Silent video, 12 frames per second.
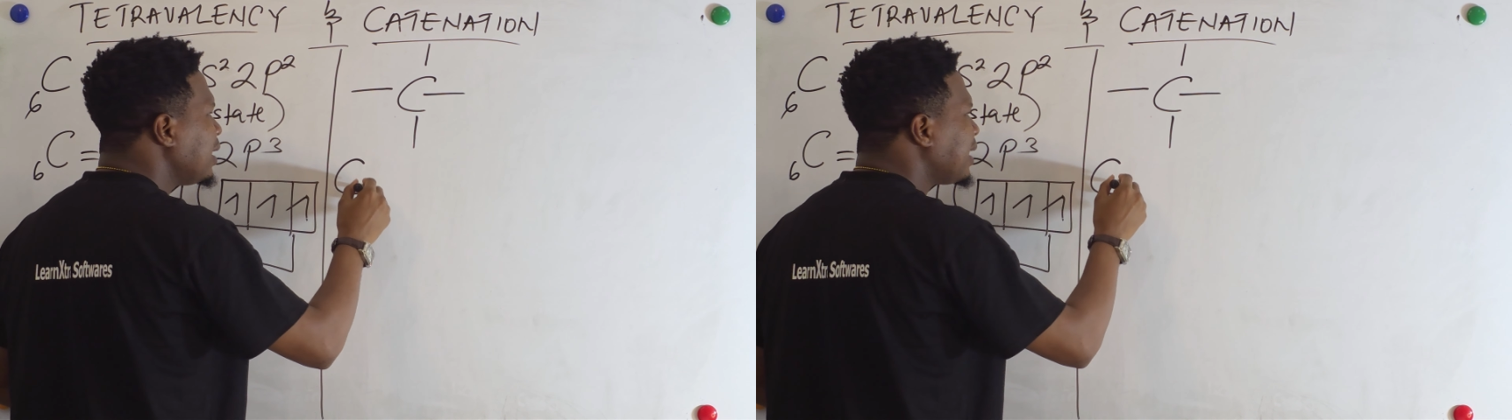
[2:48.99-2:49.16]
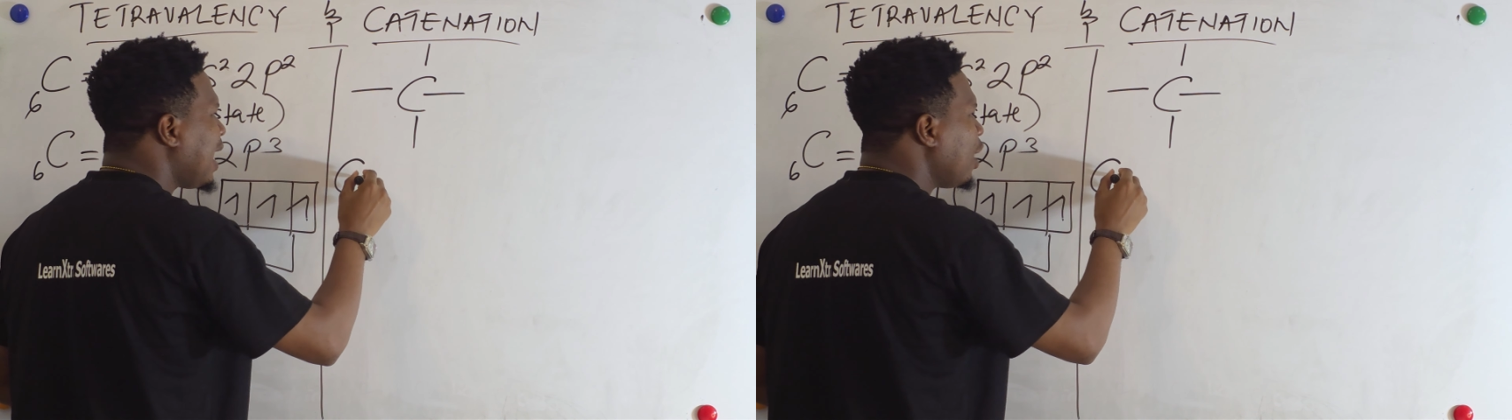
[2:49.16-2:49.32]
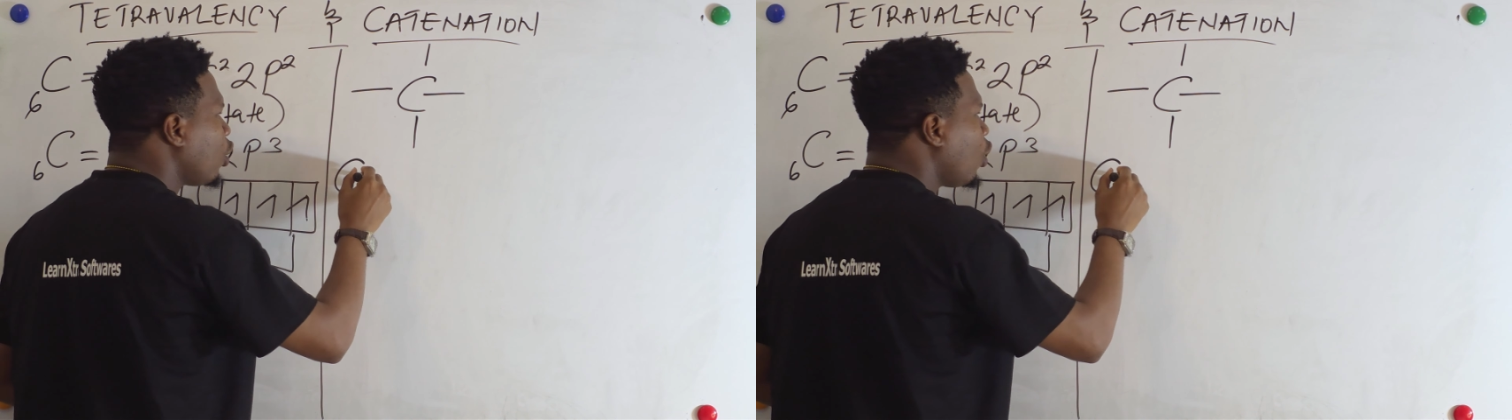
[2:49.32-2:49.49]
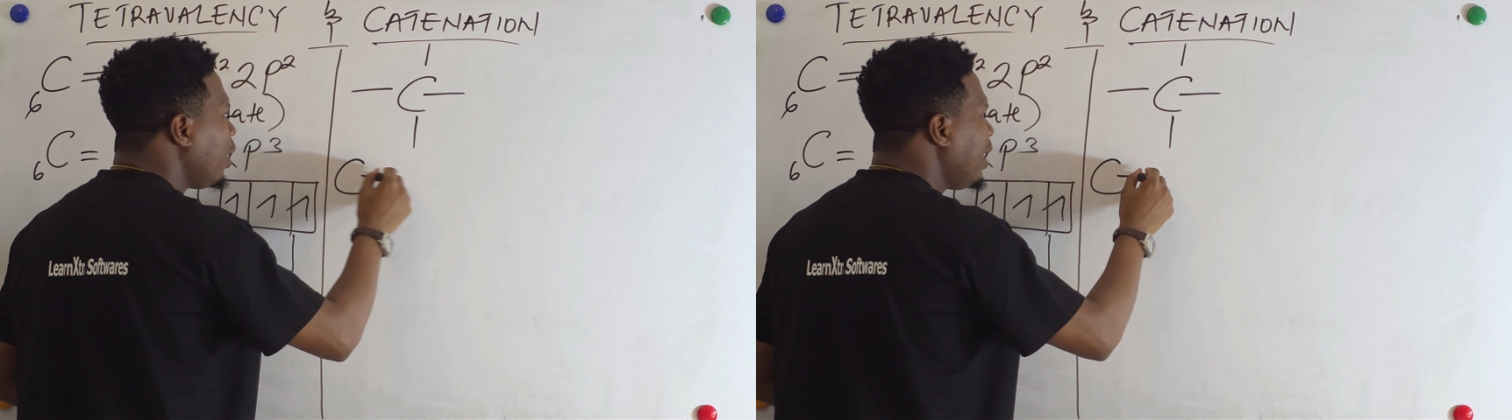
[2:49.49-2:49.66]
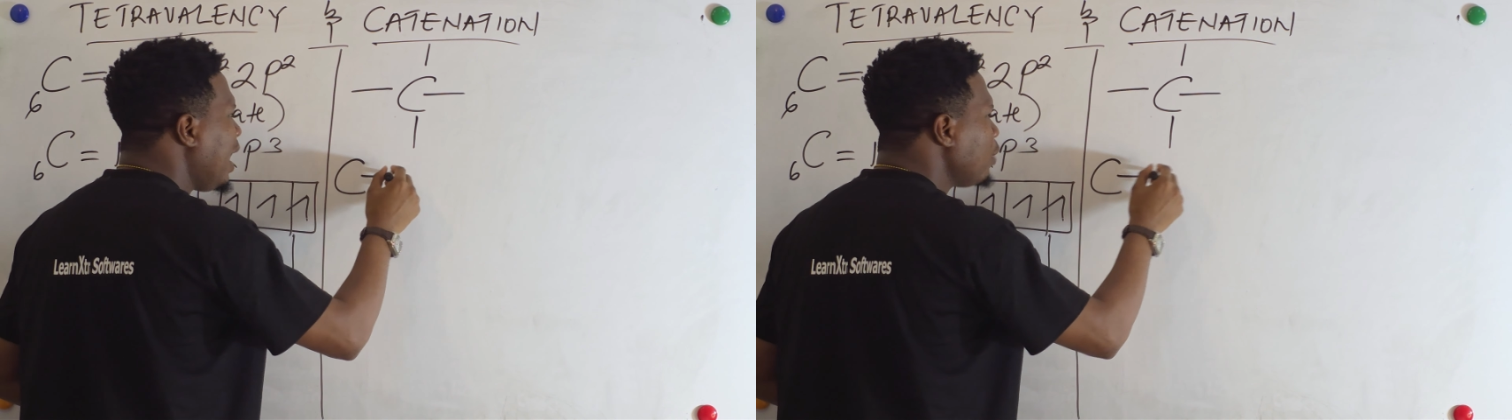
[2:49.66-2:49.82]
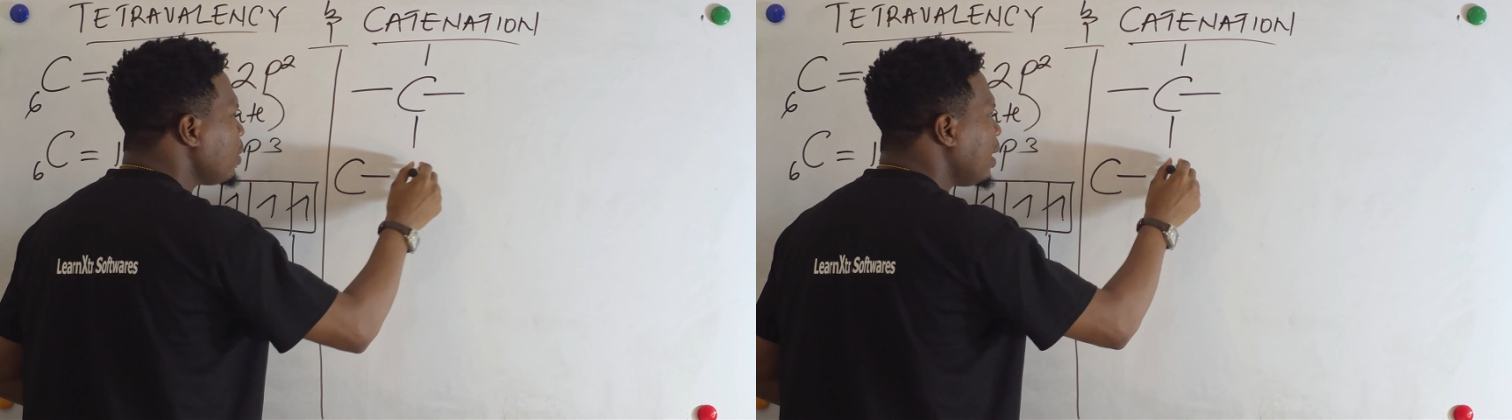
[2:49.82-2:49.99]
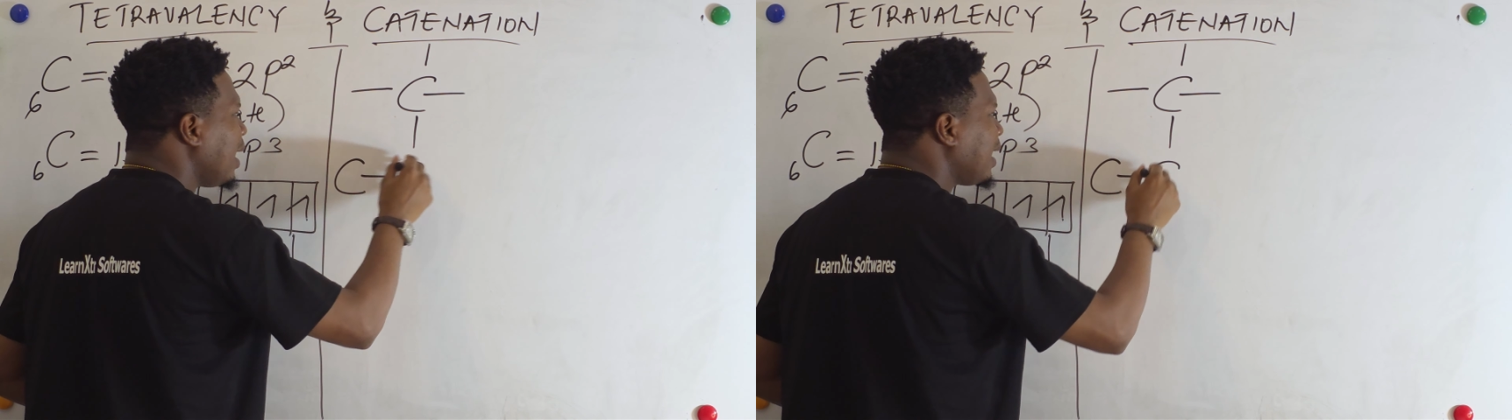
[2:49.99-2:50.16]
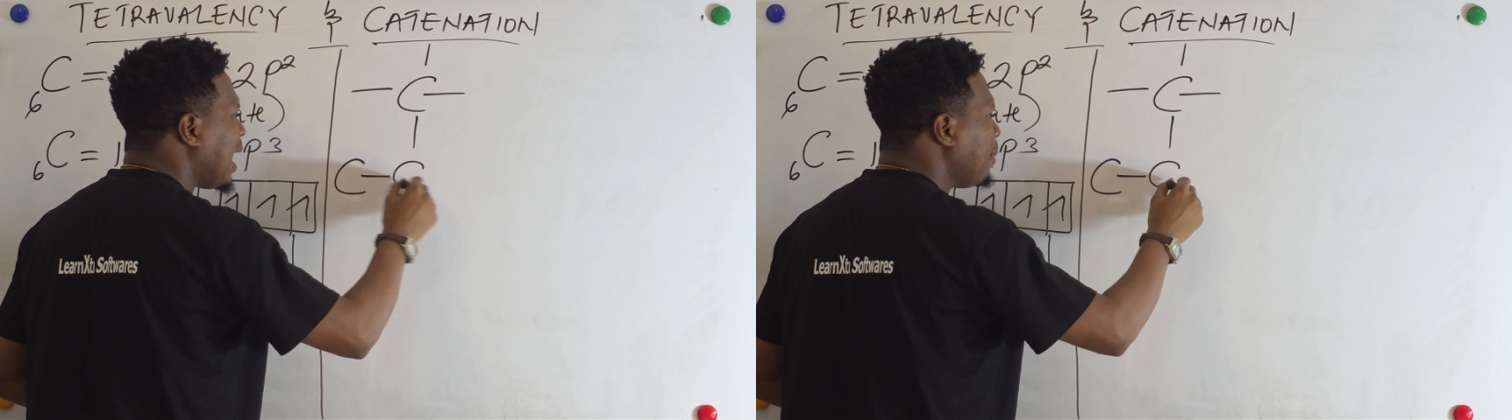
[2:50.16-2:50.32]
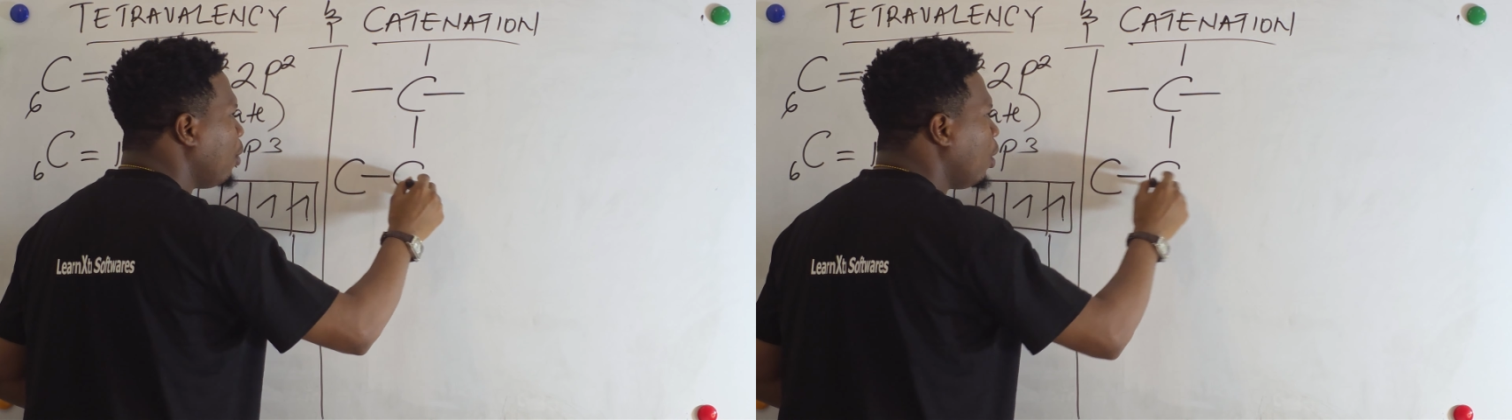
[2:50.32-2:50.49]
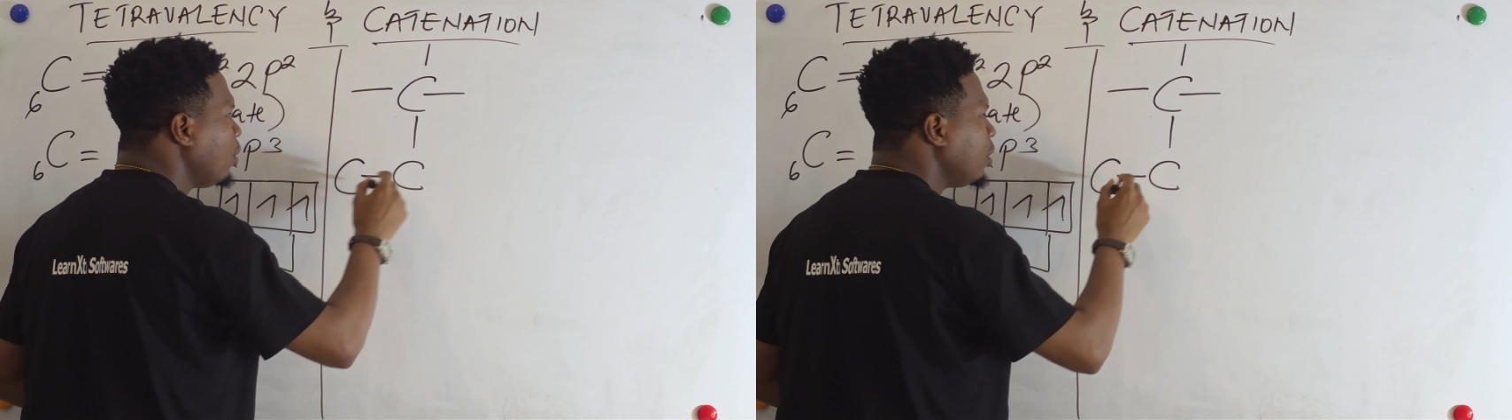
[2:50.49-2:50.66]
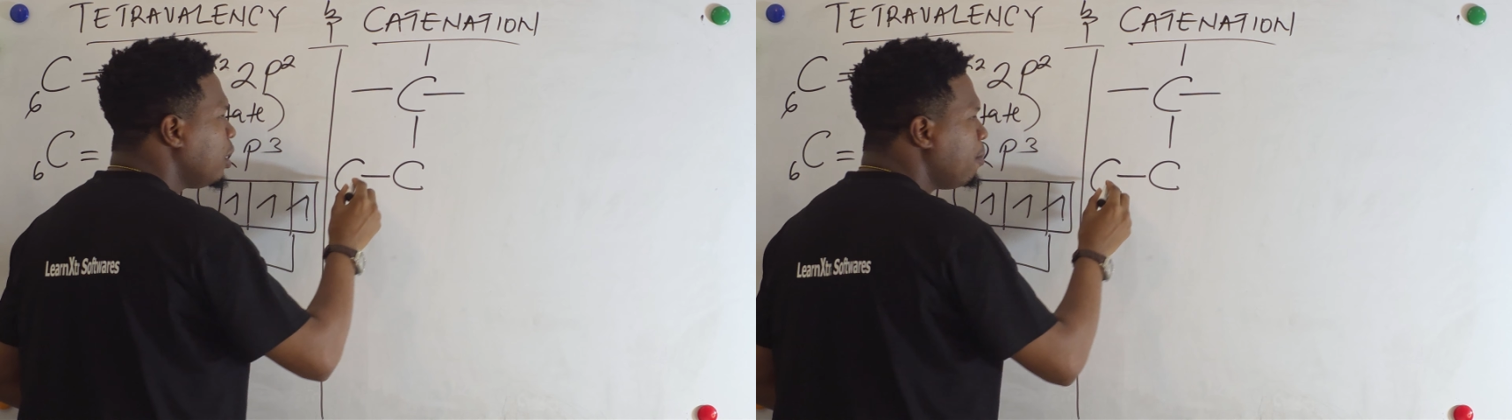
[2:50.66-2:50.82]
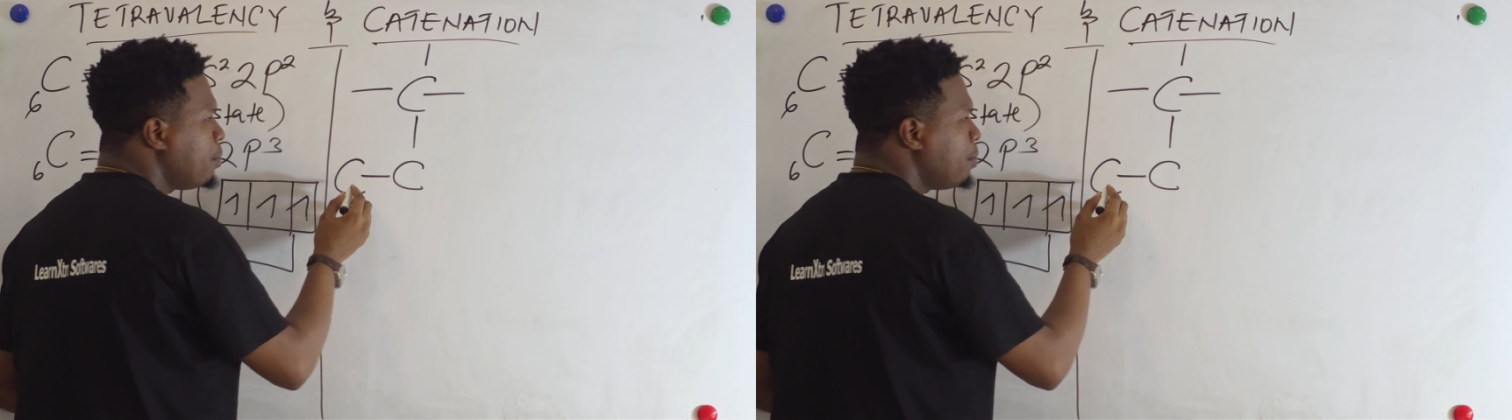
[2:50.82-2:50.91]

can connect to another carbon